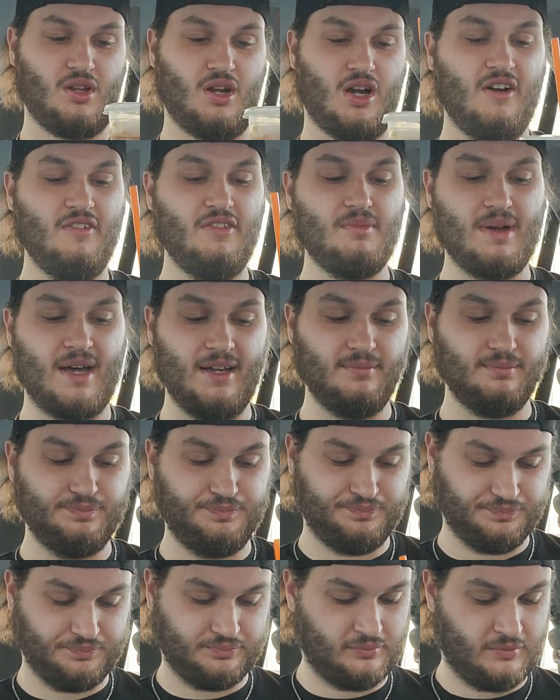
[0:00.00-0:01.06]
Off the bat,
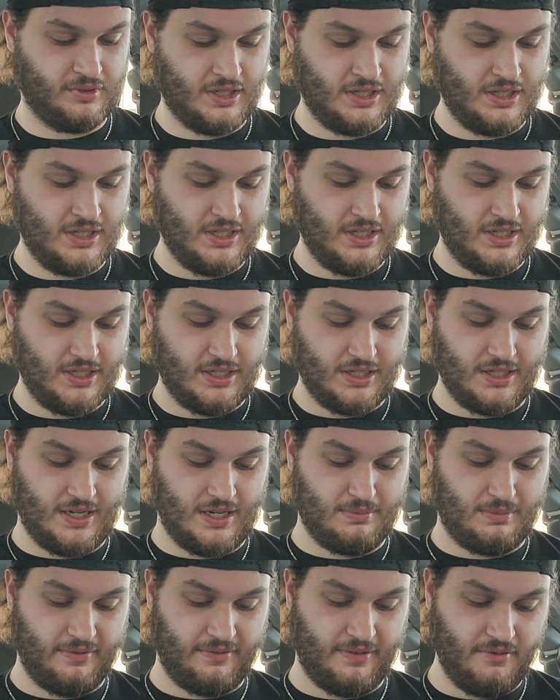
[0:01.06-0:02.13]

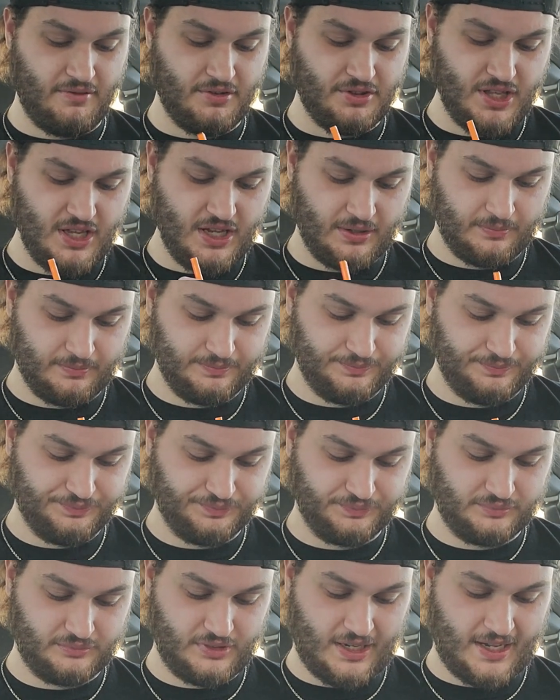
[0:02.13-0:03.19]
not my favorite thing.
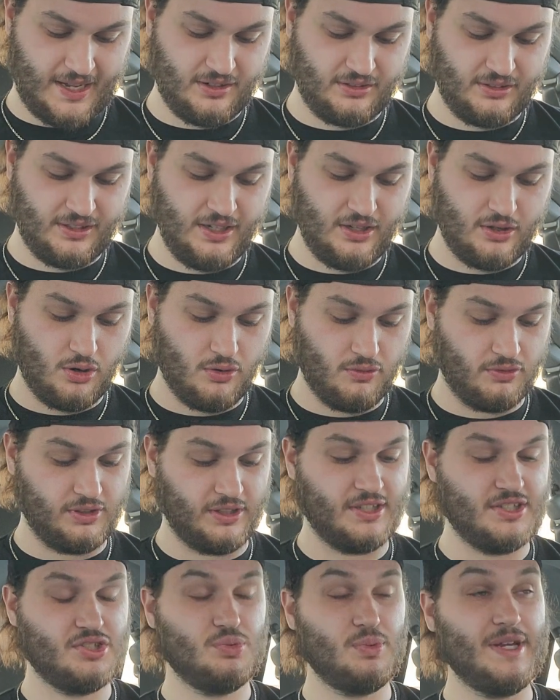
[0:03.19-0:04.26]
I don't like
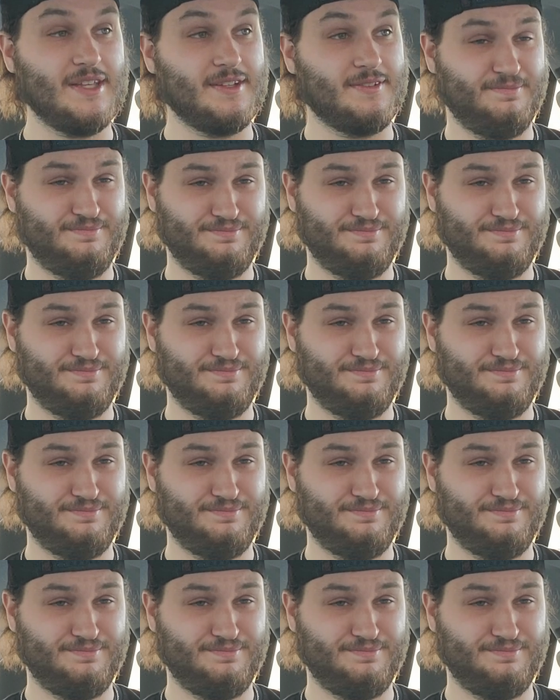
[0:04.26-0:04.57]
overly sweet.